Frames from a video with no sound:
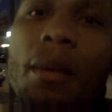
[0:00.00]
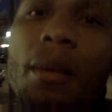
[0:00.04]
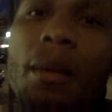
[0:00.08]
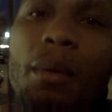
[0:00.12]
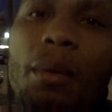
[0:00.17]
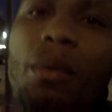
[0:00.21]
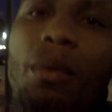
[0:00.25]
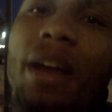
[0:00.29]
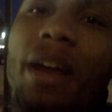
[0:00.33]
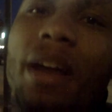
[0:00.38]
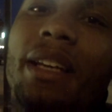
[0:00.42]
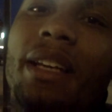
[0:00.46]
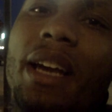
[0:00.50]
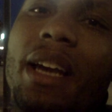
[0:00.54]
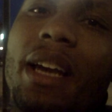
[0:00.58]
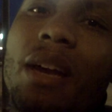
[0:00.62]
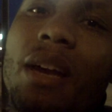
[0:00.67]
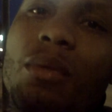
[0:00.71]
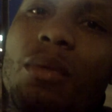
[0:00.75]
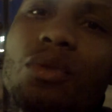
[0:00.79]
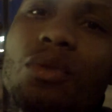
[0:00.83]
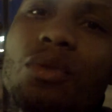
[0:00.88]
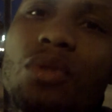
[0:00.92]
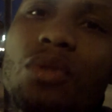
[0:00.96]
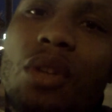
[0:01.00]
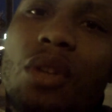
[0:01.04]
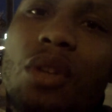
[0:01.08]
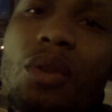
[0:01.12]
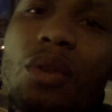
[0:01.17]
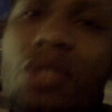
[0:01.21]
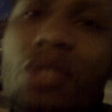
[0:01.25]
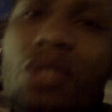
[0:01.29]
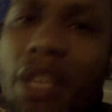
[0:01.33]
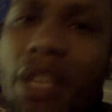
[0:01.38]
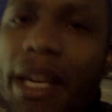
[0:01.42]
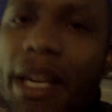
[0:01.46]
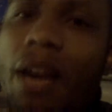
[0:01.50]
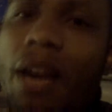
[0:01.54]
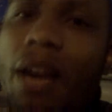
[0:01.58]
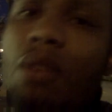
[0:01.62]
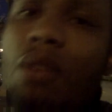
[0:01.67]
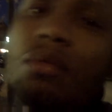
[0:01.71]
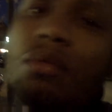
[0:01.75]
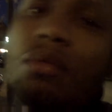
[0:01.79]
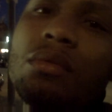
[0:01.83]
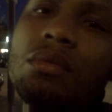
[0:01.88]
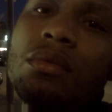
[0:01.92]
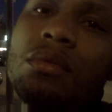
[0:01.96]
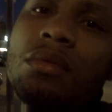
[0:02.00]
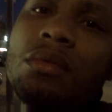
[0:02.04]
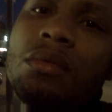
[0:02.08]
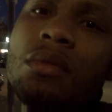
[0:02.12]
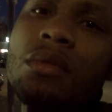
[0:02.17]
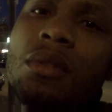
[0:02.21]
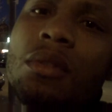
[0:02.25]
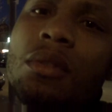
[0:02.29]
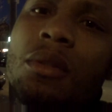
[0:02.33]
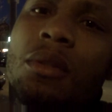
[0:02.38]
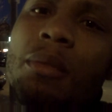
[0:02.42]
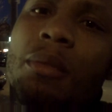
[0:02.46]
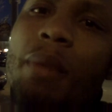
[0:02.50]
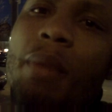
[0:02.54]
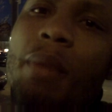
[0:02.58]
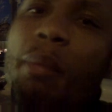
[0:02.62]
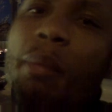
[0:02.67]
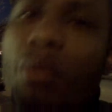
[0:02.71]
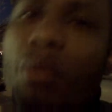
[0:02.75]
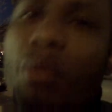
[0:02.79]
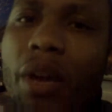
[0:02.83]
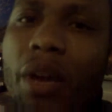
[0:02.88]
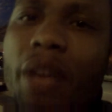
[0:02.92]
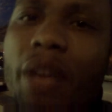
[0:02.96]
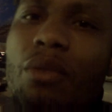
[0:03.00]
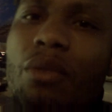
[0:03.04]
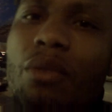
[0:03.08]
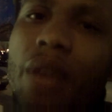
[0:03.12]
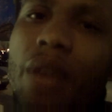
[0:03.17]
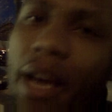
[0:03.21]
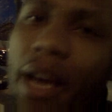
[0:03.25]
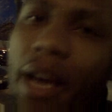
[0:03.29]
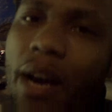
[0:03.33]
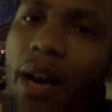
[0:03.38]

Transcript: But right now I want you to go check out my brand new